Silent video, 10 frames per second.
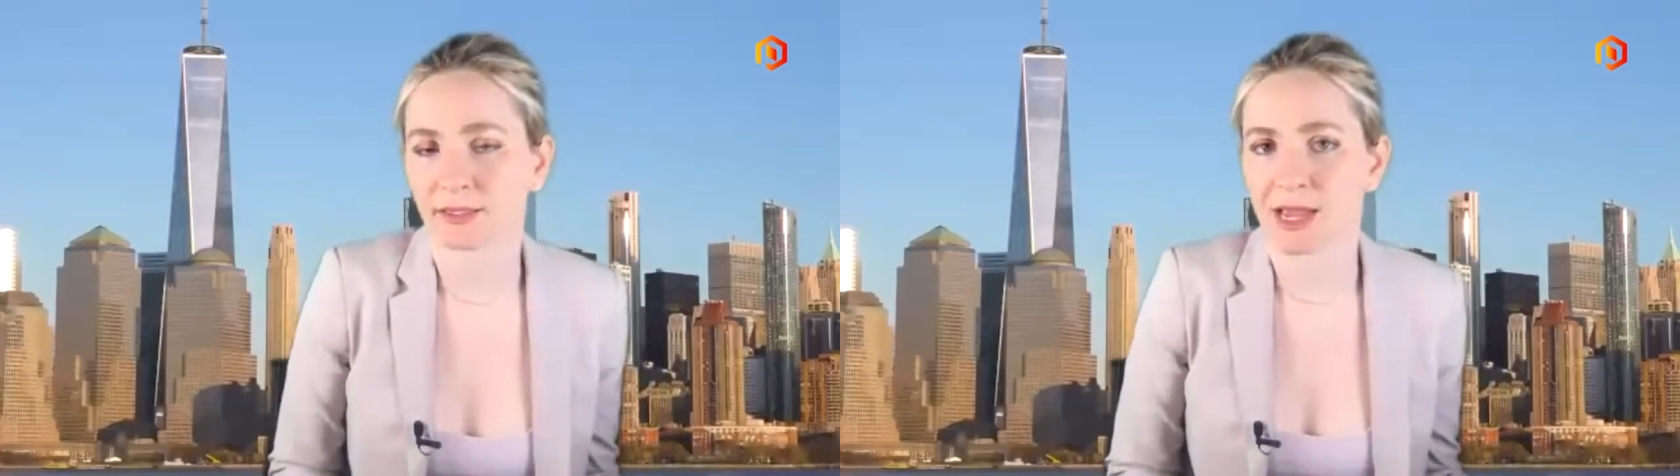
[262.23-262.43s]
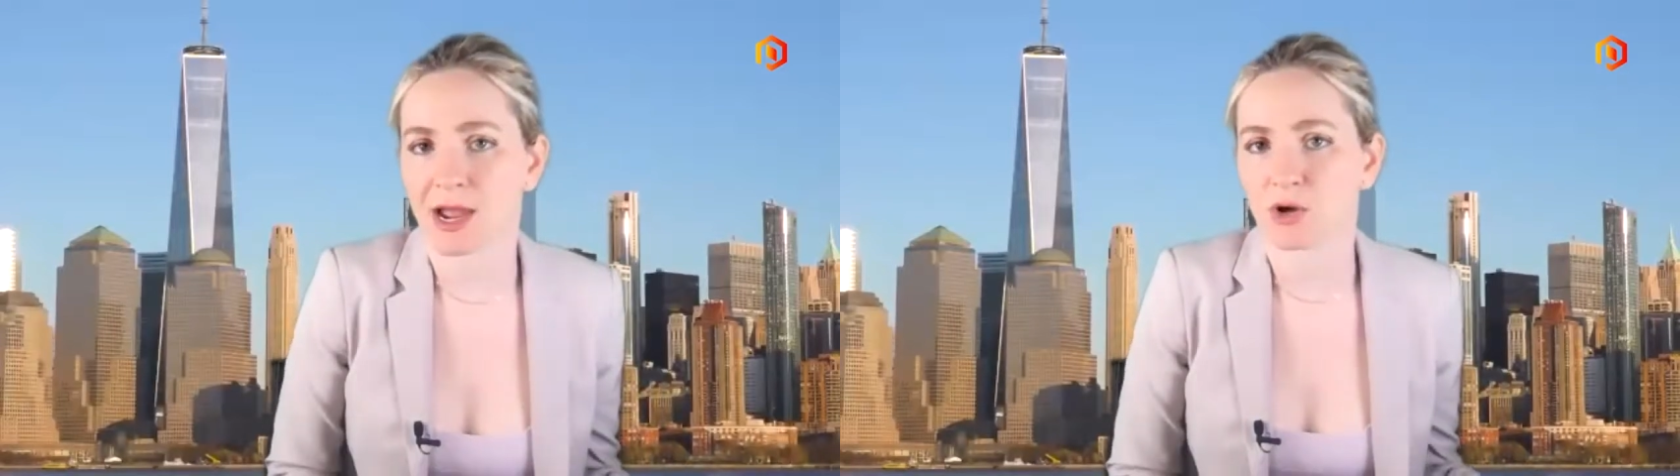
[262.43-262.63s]

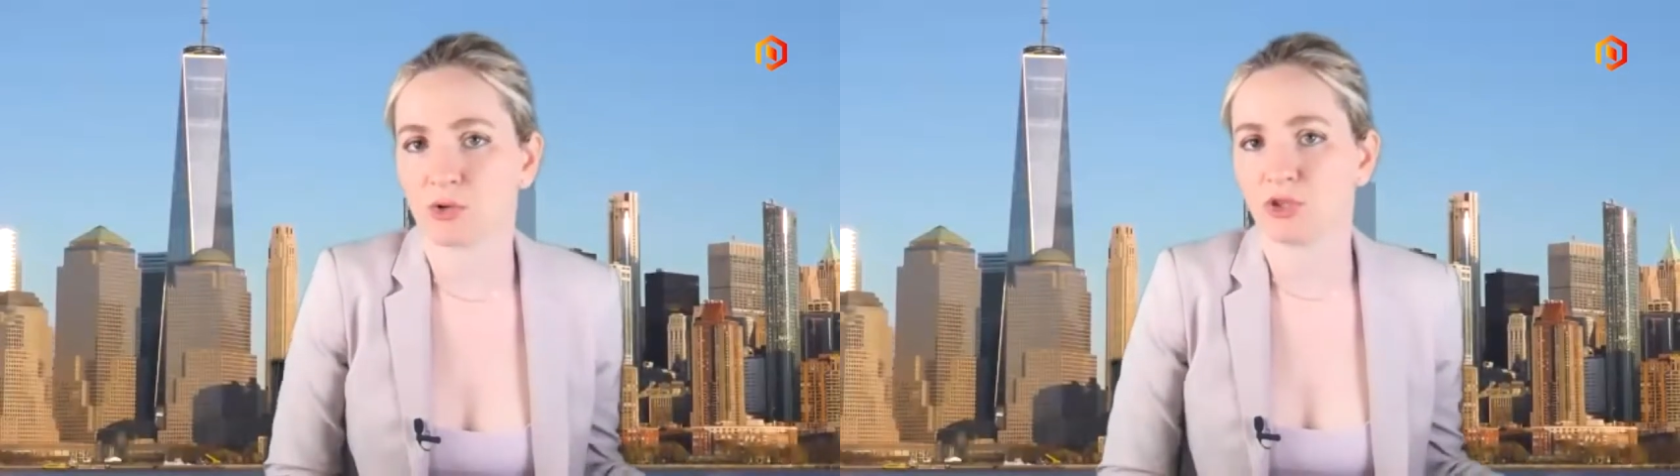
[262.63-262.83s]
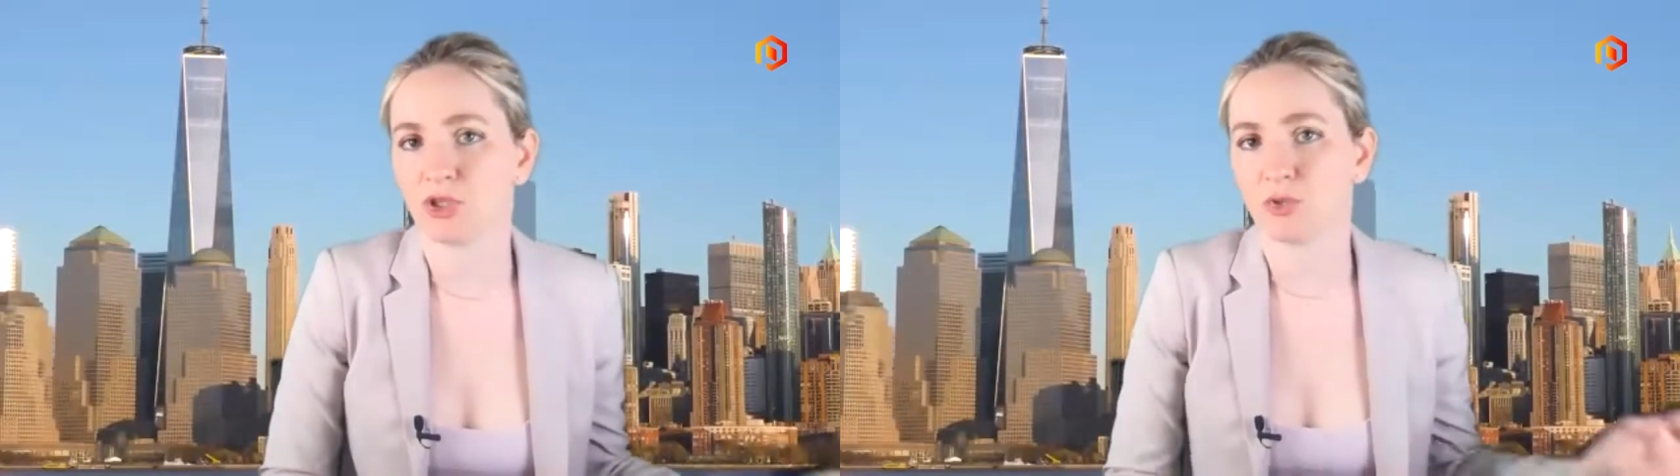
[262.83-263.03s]
how
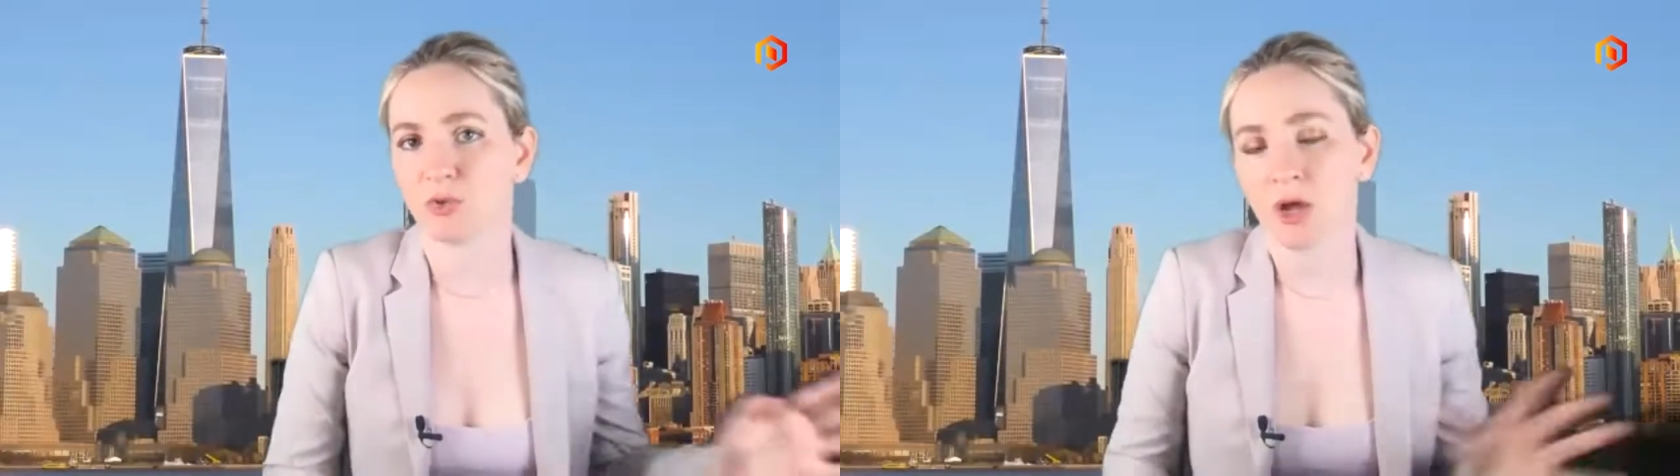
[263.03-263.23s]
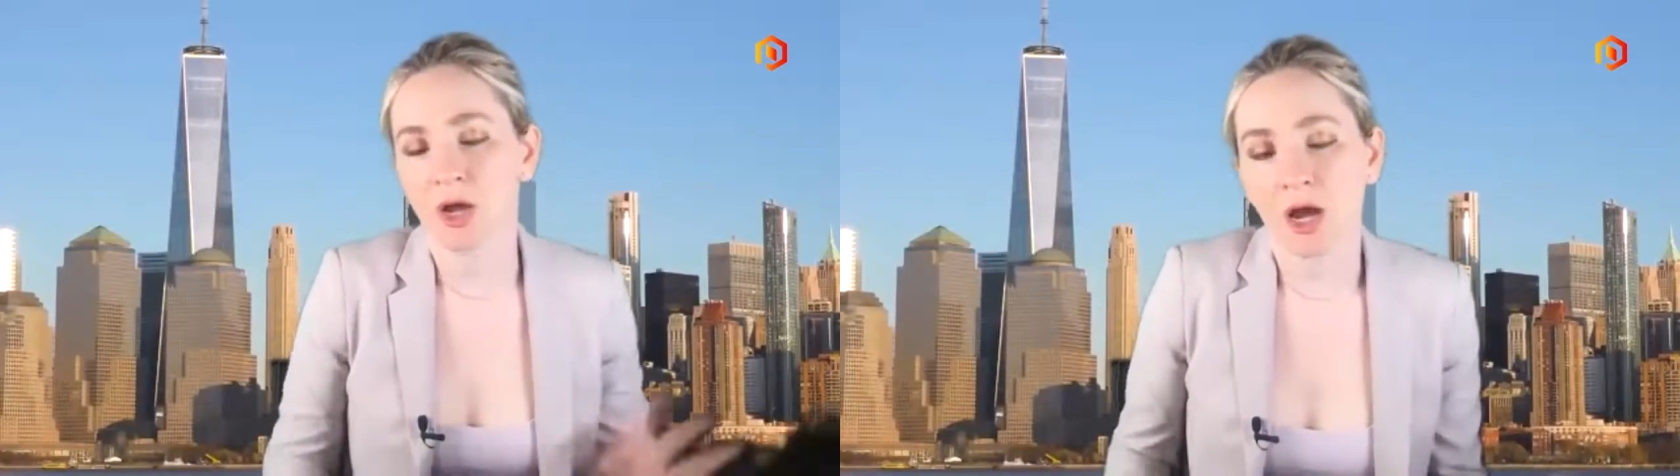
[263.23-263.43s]

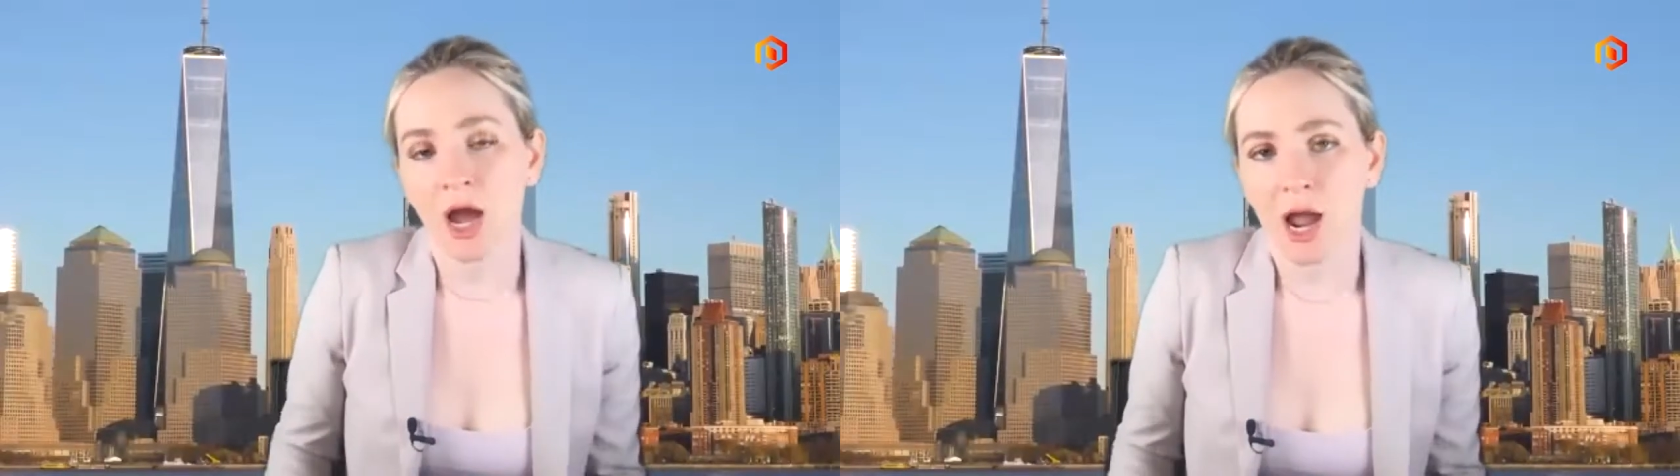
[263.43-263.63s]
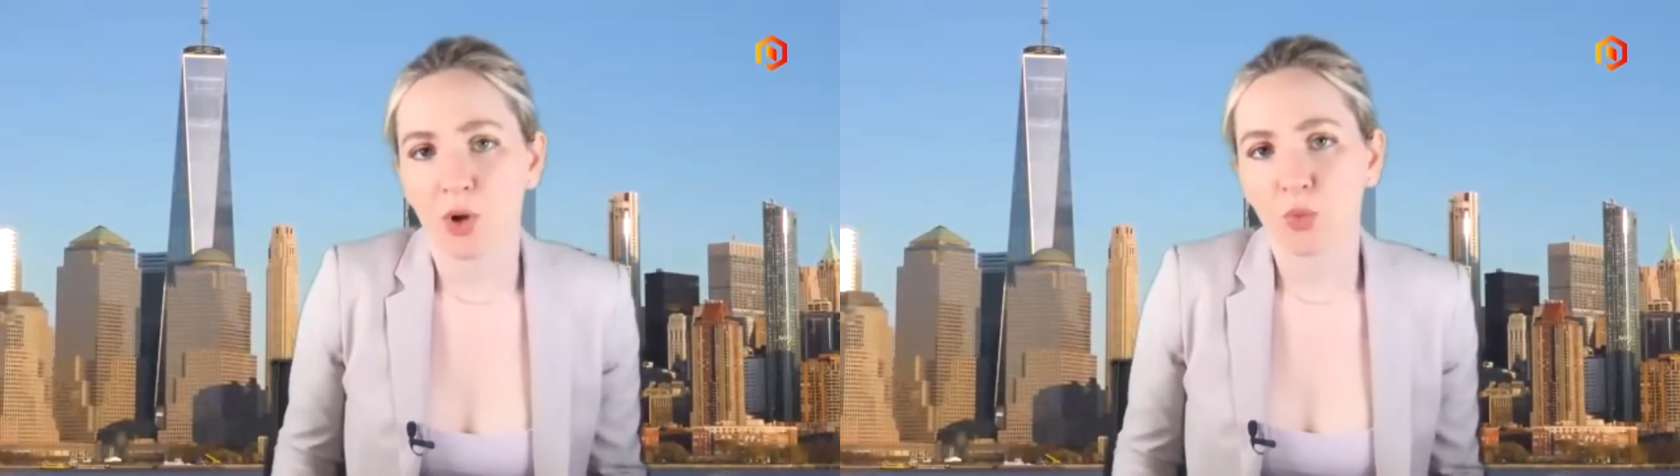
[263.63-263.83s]

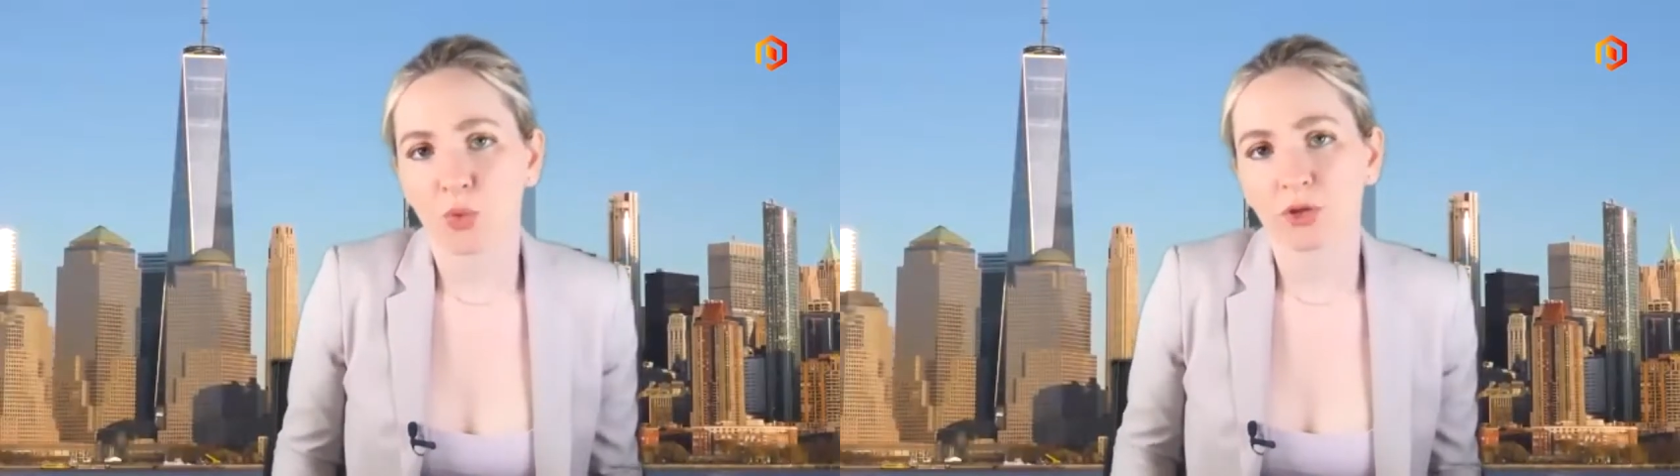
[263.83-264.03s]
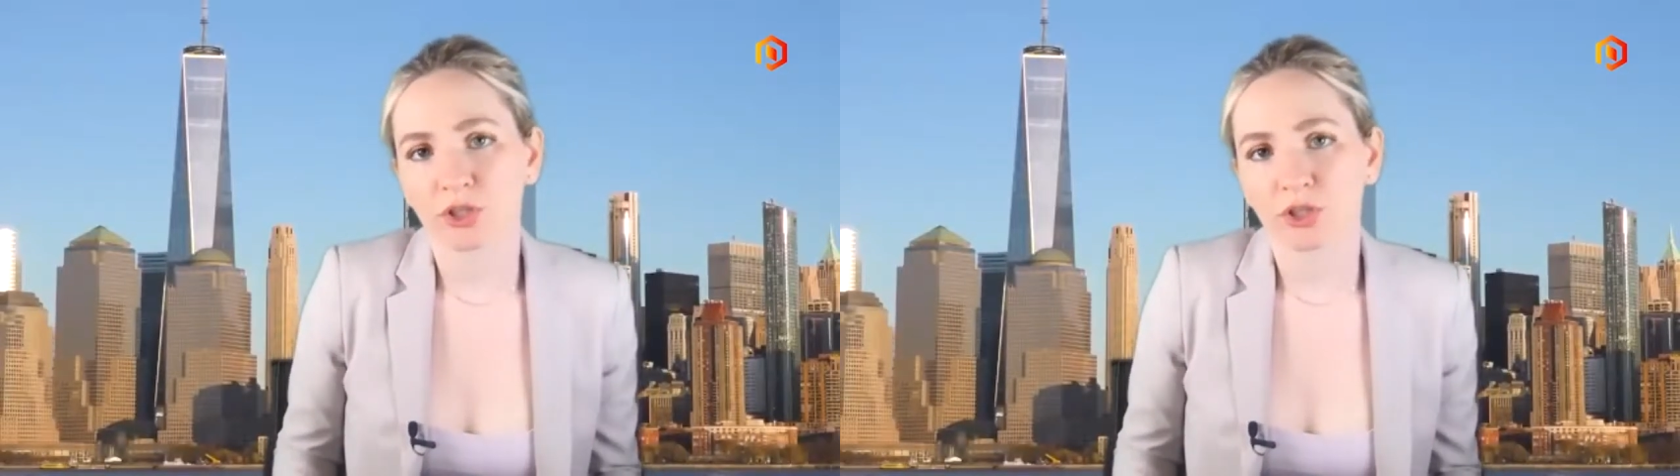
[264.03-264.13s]
will